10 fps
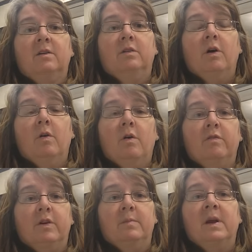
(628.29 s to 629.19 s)
go
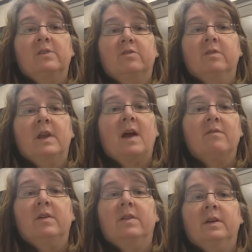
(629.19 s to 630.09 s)
over it, make sure that
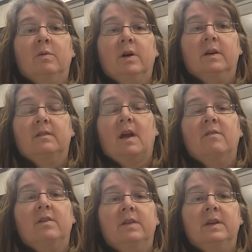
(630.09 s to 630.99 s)
everything works,
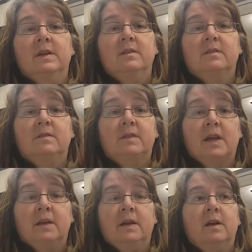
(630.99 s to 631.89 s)
everything is
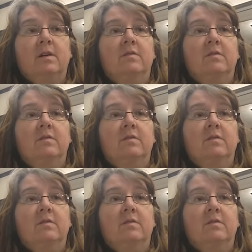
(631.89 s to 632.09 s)
taken care of.